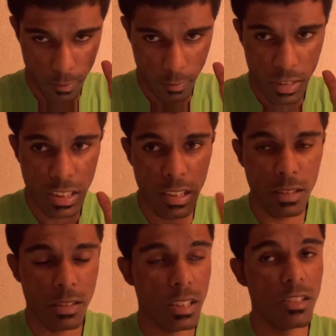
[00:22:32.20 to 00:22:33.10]

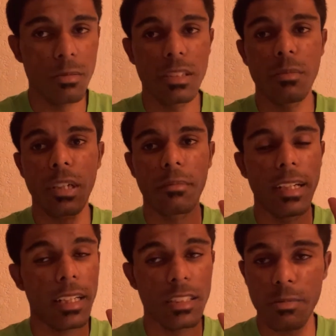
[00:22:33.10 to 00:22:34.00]
To bring
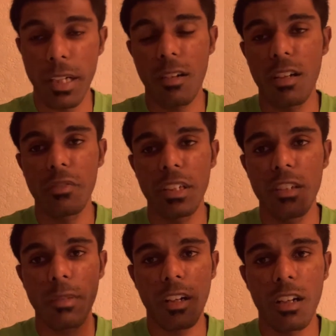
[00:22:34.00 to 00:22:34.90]
back is my car
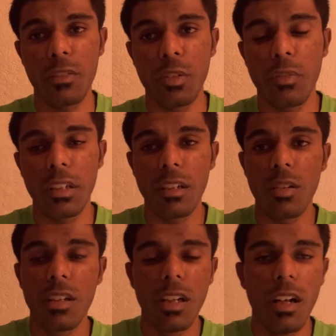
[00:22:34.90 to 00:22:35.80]
video, my car review
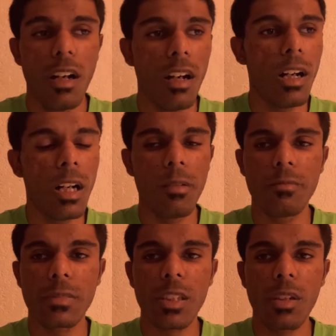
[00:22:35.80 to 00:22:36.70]
video.
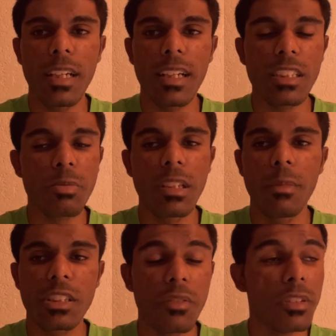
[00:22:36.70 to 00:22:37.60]
So yeah, that's pretty
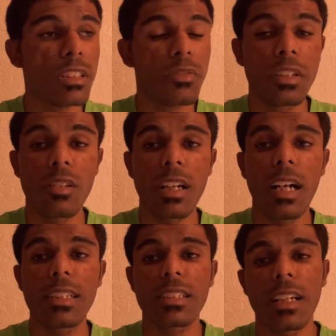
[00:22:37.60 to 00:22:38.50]
much it for this video,
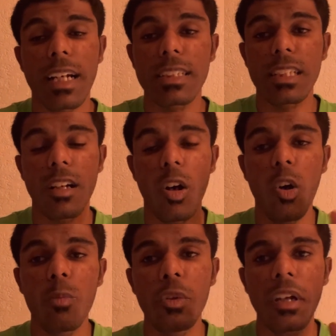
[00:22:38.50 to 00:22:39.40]
guys. Like I said, I
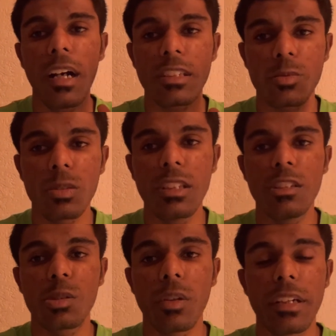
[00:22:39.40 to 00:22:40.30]
hope you guys really
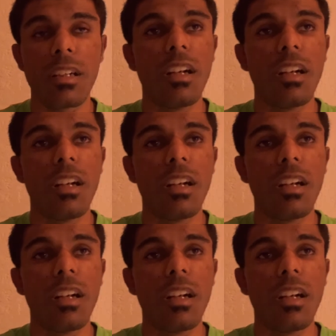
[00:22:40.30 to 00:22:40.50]
enjoyed it.